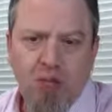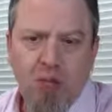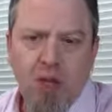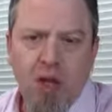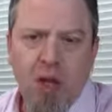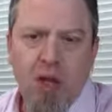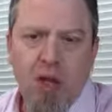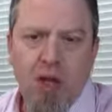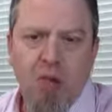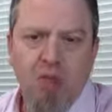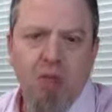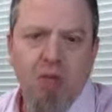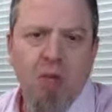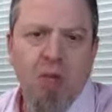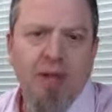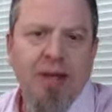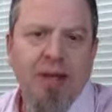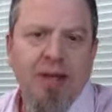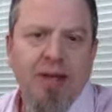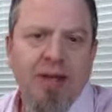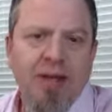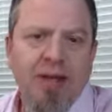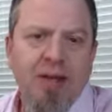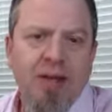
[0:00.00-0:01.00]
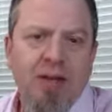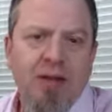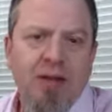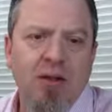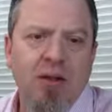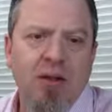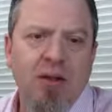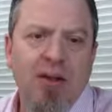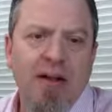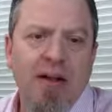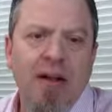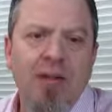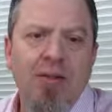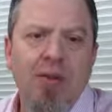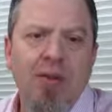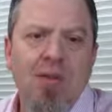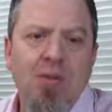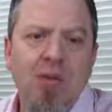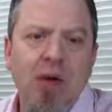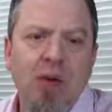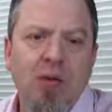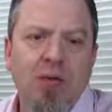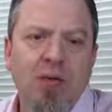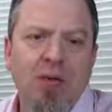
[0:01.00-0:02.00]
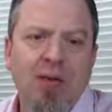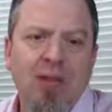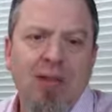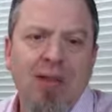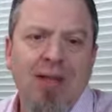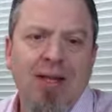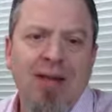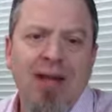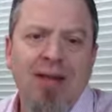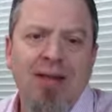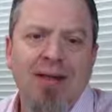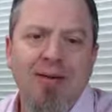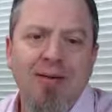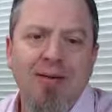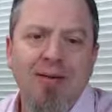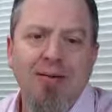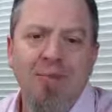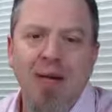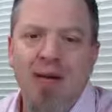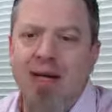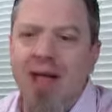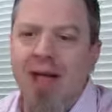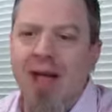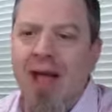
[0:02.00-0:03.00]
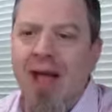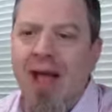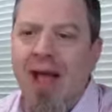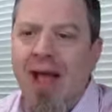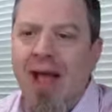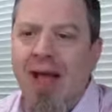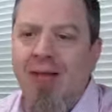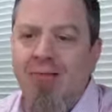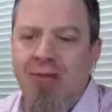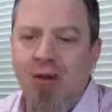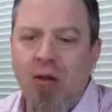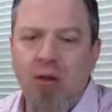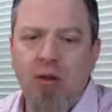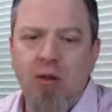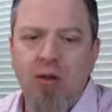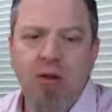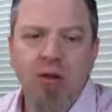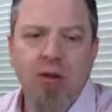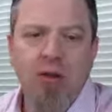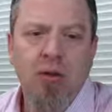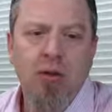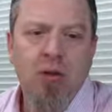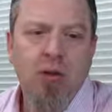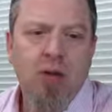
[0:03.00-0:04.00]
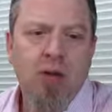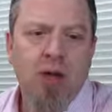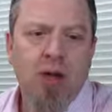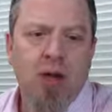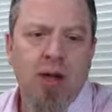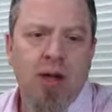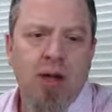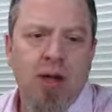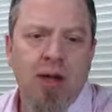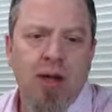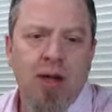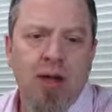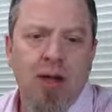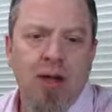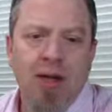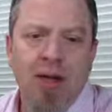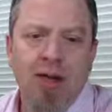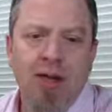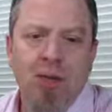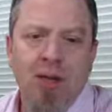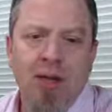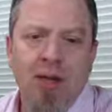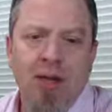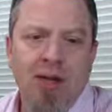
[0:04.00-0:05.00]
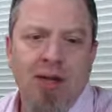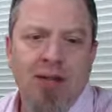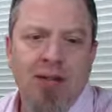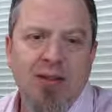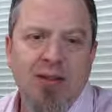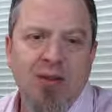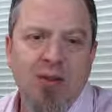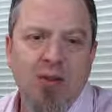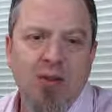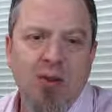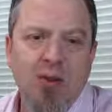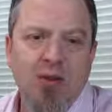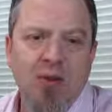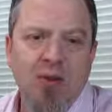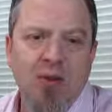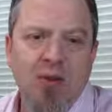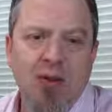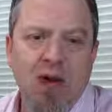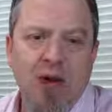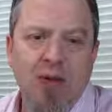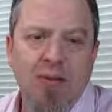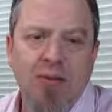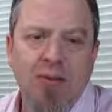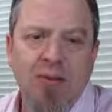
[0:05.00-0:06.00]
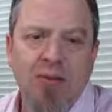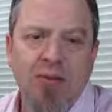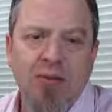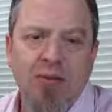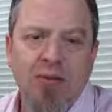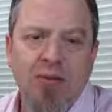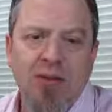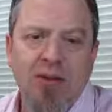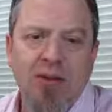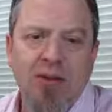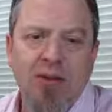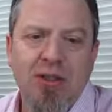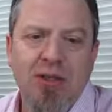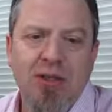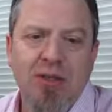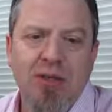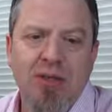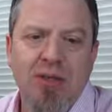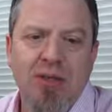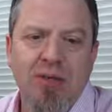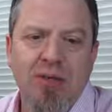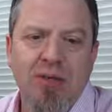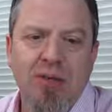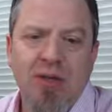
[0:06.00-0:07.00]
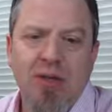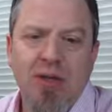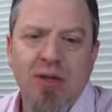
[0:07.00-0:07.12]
we can get a look at the most liked media ever, as well as the most comments received.